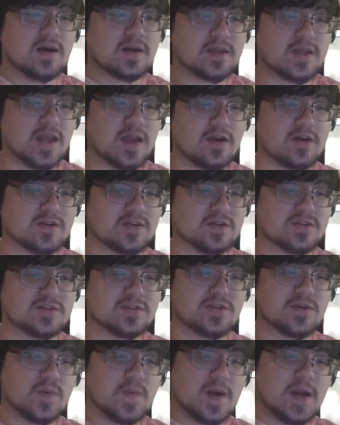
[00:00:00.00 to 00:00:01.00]
character,
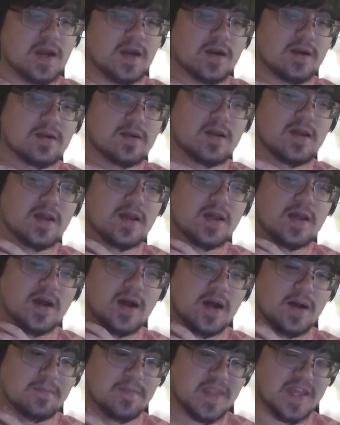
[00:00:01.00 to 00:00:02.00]
to where
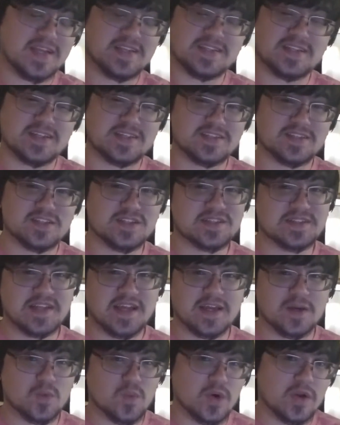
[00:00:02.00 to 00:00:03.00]
it doesn't just
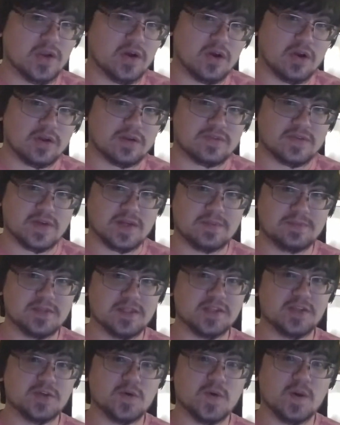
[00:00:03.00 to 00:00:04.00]
take one arc for him
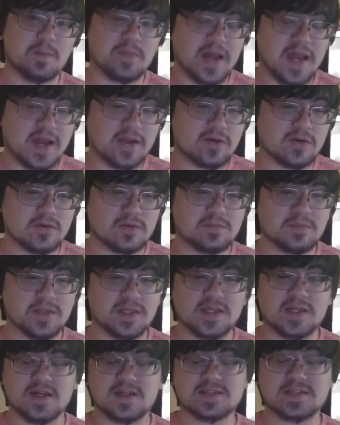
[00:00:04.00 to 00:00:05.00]
to do a battle,
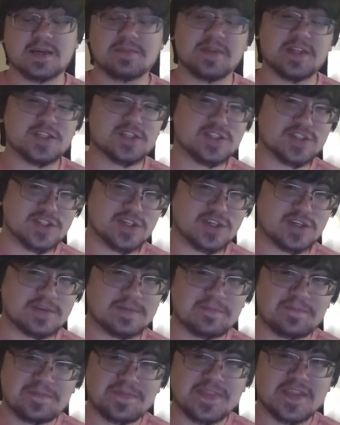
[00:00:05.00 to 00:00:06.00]
because, I mean,
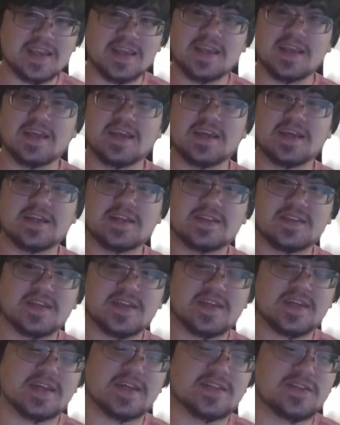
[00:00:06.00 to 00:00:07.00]
sure, in
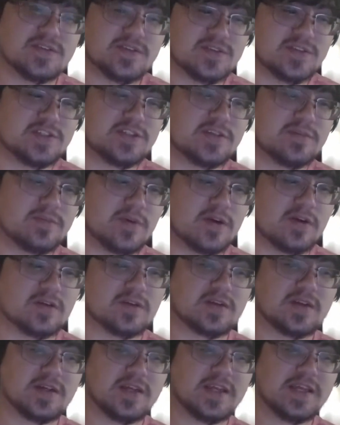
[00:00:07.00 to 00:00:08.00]
the internship
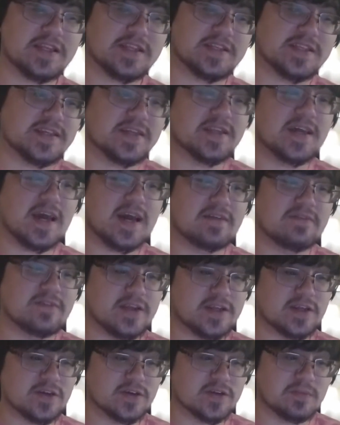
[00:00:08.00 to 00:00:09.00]
arc, he did have
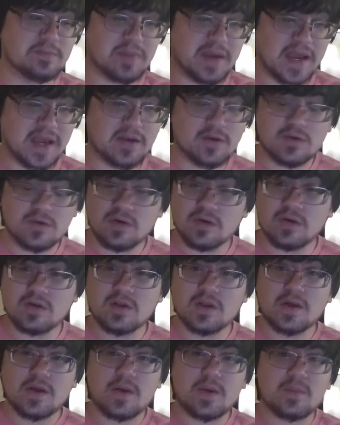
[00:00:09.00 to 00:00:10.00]
a good battle,
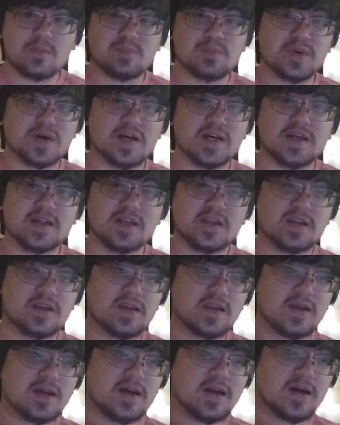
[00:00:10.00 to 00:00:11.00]
but
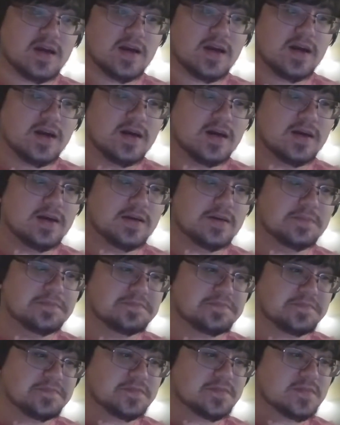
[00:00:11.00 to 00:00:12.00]

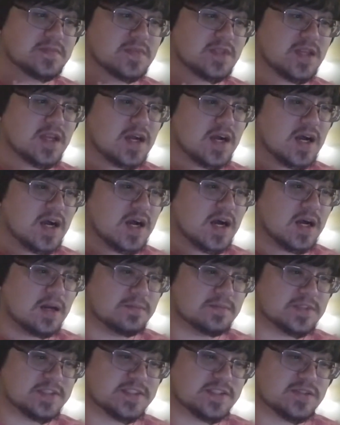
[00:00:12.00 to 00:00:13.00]

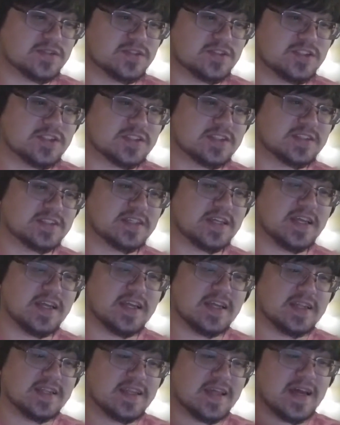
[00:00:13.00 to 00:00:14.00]
I'm still just
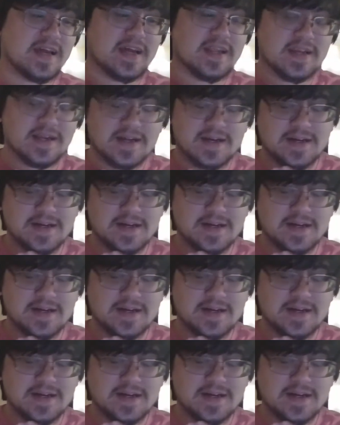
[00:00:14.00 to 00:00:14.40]
saying that